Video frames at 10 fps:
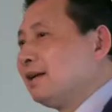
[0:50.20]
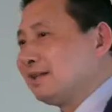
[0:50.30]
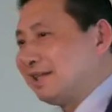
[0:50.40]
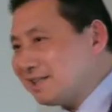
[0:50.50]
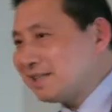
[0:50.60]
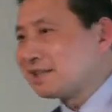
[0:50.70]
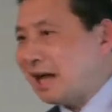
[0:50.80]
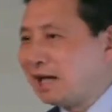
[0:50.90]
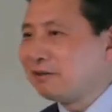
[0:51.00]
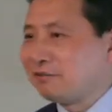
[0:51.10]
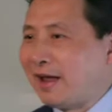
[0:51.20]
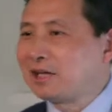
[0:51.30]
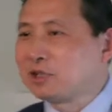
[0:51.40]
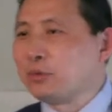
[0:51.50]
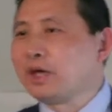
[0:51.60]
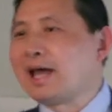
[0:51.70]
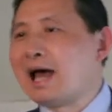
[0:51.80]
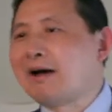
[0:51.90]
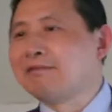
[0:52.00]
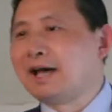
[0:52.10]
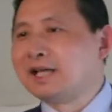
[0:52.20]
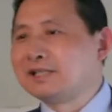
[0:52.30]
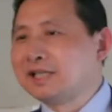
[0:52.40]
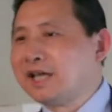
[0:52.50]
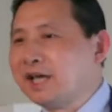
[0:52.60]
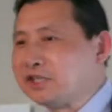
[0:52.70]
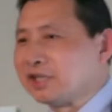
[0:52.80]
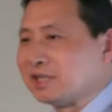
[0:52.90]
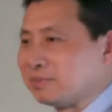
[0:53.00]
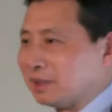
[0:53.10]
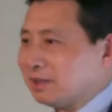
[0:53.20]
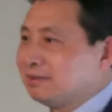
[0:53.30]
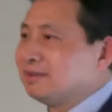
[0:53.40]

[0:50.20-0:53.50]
This is kind of faculty we have at CKGSB.